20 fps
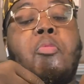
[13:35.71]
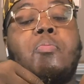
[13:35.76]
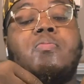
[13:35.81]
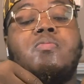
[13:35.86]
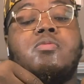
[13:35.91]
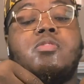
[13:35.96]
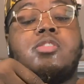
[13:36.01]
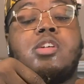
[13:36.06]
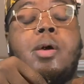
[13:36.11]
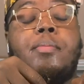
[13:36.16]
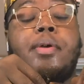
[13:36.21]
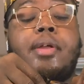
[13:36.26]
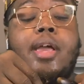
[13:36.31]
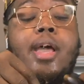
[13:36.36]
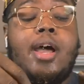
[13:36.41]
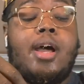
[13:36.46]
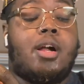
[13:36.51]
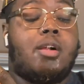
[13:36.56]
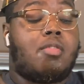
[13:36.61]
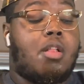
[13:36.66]
Some of
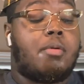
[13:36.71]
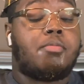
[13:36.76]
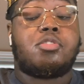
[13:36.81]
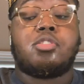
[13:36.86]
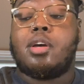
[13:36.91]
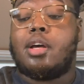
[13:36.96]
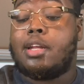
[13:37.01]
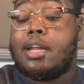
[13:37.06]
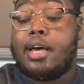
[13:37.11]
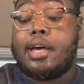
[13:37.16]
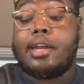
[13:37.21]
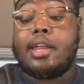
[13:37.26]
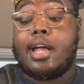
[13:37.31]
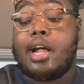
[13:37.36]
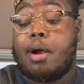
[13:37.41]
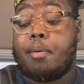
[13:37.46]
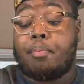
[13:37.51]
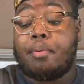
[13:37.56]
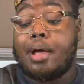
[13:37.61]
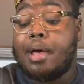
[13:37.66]
y'all, I'm sure a lot of
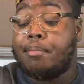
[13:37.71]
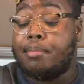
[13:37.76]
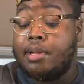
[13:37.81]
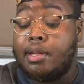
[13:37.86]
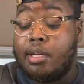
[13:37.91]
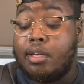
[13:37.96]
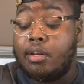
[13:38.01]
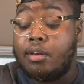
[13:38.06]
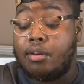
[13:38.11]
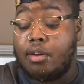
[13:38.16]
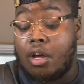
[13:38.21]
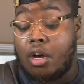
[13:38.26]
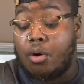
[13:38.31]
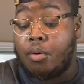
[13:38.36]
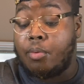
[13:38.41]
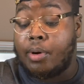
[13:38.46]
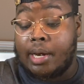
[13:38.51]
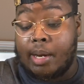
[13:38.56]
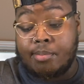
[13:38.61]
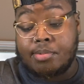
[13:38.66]
y'all probably know
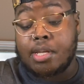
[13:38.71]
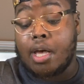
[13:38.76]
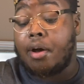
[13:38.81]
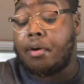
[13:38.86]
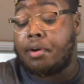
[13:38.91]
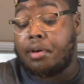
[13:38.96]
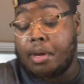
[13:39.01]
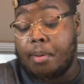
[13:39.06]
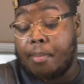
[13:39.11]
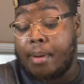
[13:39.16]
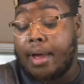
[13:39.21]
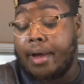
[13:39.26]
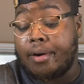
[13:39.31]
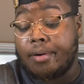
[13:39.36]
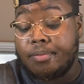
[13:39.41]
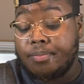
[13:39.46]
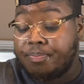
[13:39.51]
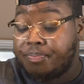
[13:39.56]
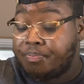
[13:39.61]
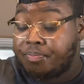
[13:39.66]
what I'm talking
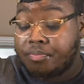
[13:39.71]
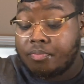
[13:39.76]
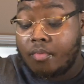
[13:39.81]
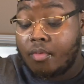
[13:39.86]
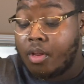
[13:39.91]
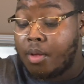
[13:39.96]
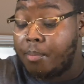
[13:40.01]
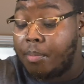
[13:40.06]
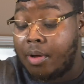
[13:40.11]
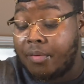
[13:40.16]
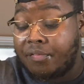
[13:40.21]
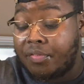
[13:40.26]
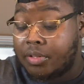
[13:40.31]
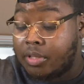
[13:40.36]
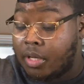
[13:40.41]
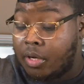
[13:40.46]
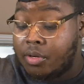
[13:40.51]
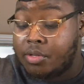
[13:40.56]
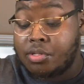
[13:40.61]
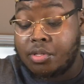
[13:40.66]
about. But for
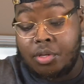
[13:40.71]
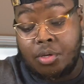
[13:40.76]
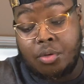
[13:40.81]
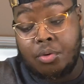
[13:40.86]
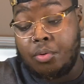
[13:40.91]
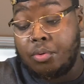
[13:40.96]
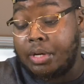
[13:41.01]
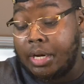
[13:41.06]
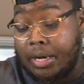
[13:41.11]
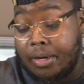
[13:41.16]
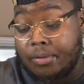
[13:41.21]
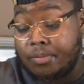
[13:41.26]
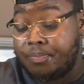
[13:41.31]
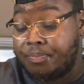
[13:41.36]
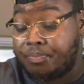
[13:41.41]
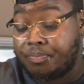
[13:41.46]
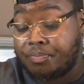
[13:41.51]
those of you who don't,